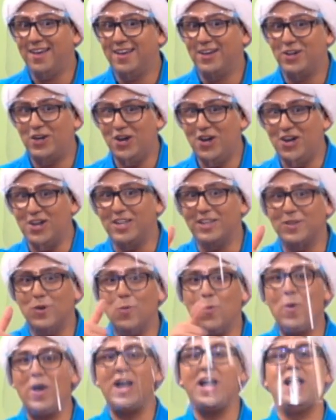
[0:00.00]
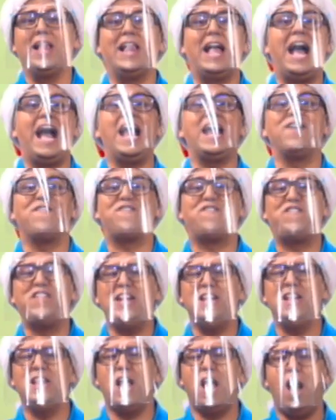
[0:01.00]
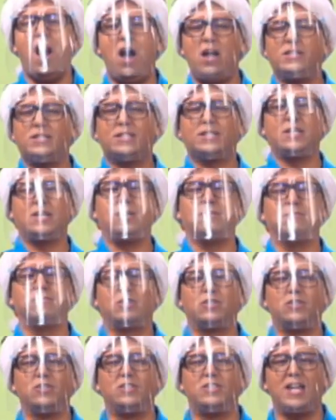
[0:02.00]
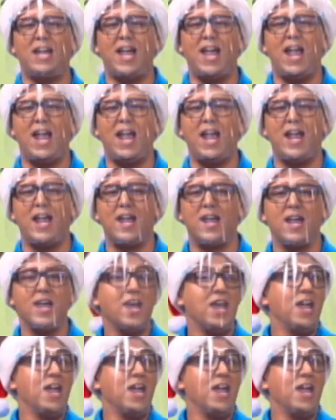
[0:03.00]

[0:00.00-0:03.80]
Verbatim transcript: Good. Well, I feel awesome today.